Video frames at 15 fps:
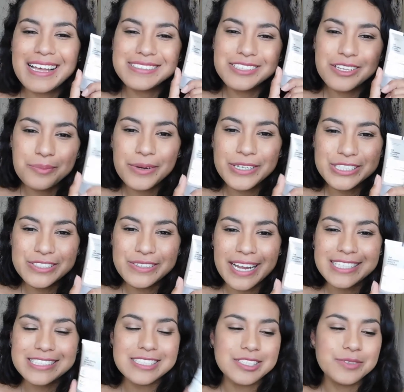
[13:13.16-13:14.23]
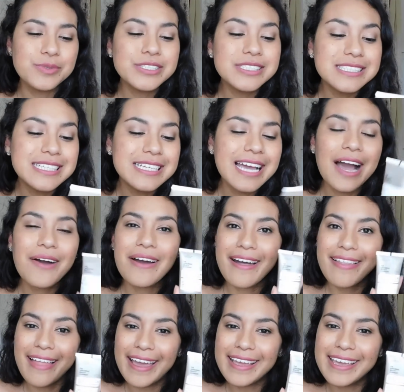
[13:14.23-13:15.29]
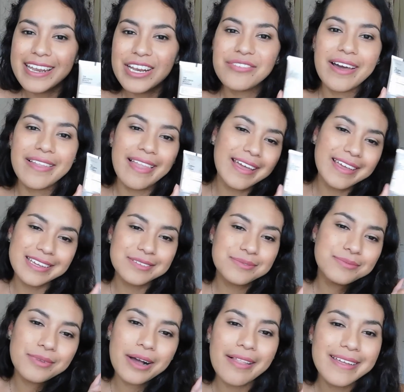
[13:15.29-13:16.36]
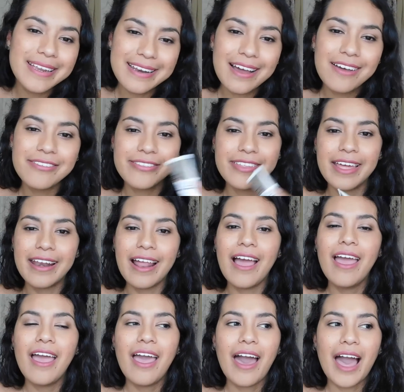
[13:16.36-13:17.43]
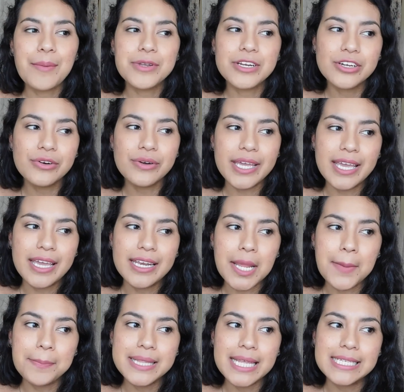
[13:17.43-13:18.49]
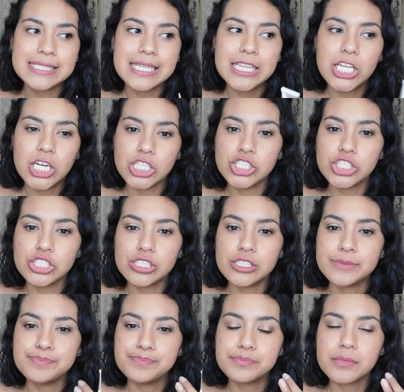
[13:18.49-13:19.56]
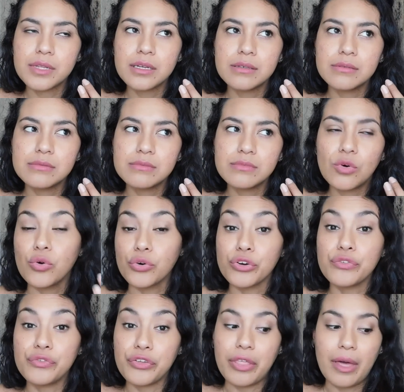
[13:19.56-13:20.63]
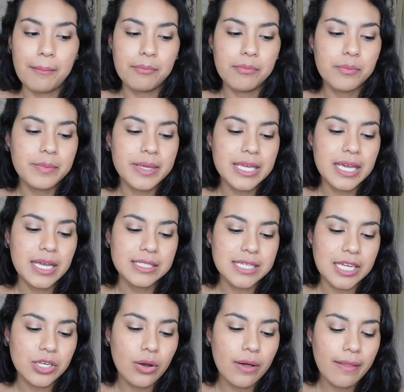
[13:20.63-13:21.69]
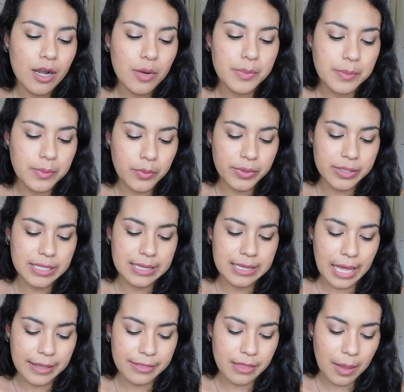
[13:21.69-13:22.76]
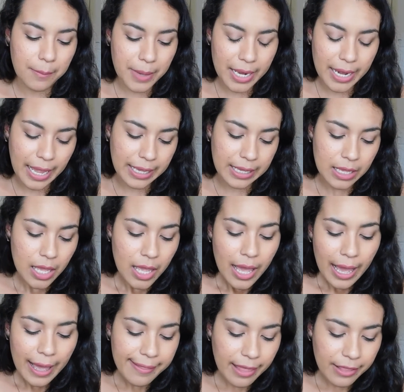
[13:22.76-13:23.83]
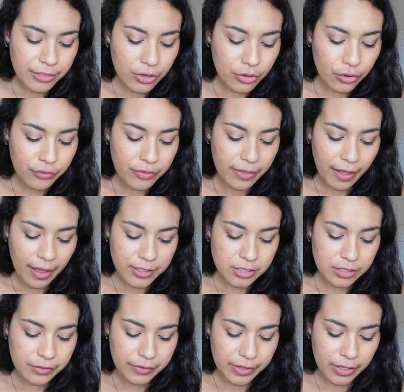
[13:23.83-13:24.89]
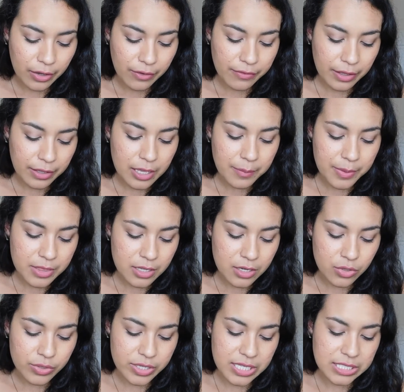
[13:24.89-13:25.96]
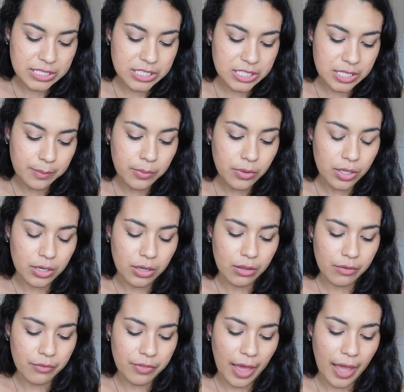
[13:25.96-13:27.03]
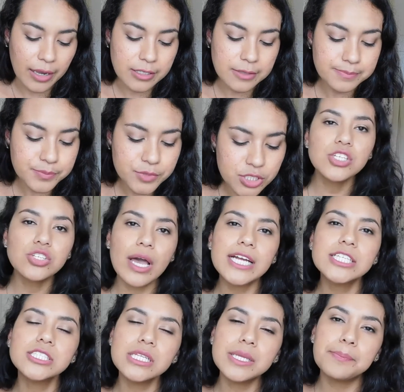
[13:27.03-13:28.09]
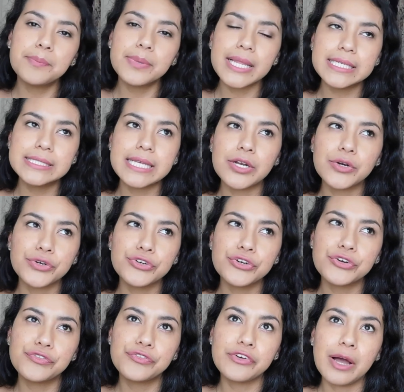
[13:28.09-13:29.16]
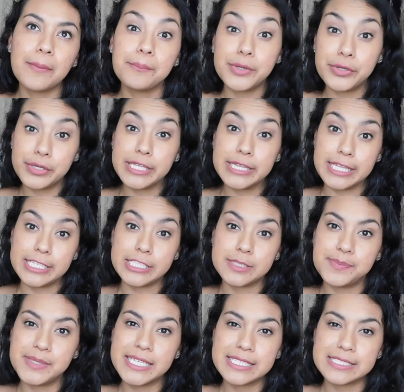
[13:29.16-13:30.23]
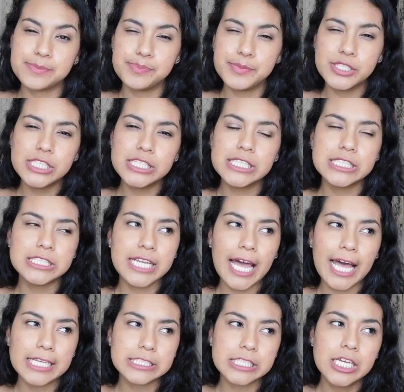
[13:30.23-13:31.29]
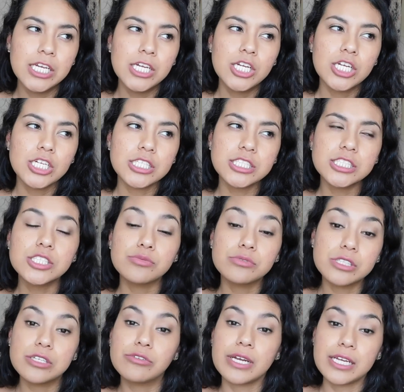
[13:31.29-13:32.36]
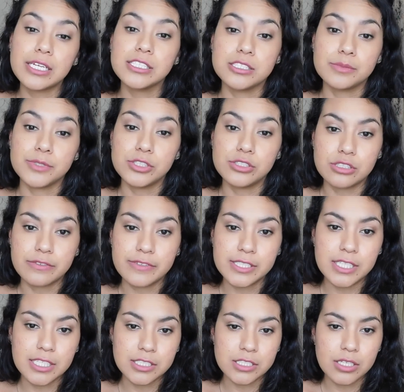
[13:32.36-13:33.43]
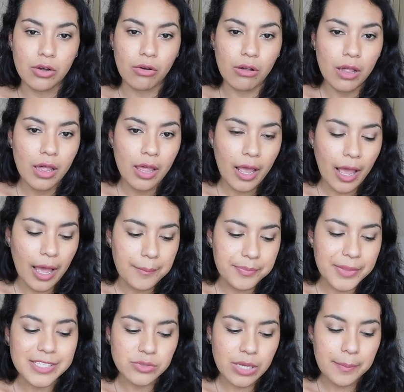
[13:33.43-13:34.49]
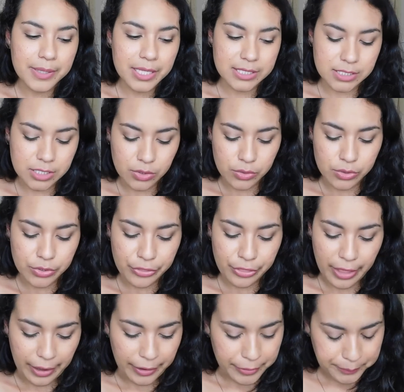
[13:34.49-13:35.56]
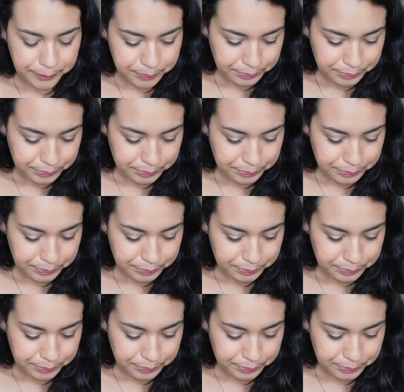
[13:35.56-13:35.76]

So the moisturizer, we'll see how I like it. If I like it well enough, then I'm gonna go in and place a larger order for them, because I know a lot of people really like them, and I like their whole philosophy of like keeping the ingredients simple and all of that. So I actually placed that order from Beautylish because Beautylish has just a really great customer service, and so that's why I placed the order there.